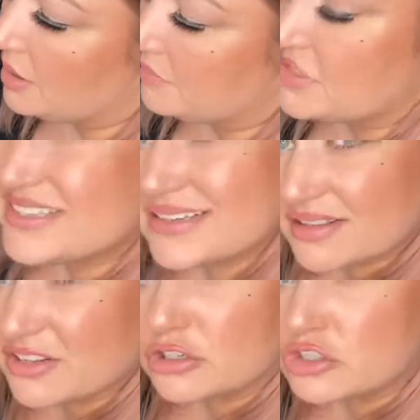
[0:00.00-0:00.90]
This is a
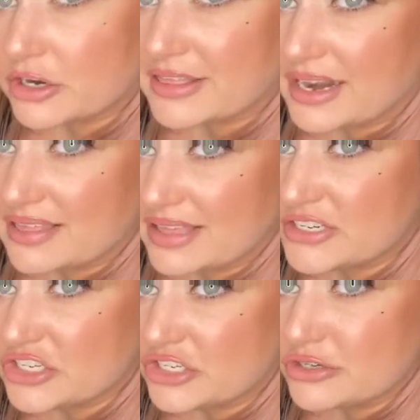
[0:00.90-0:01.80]
little trick that I like
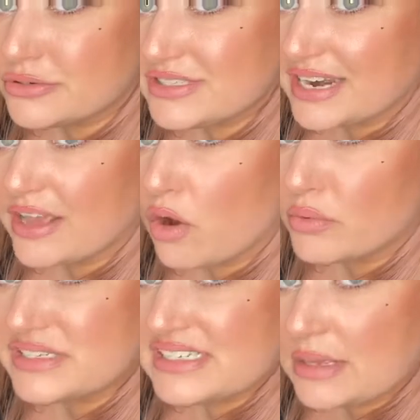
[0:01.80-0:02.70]
to use, and I
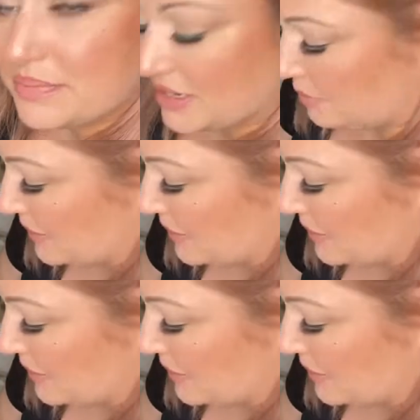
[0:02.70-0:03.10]
always keep it in my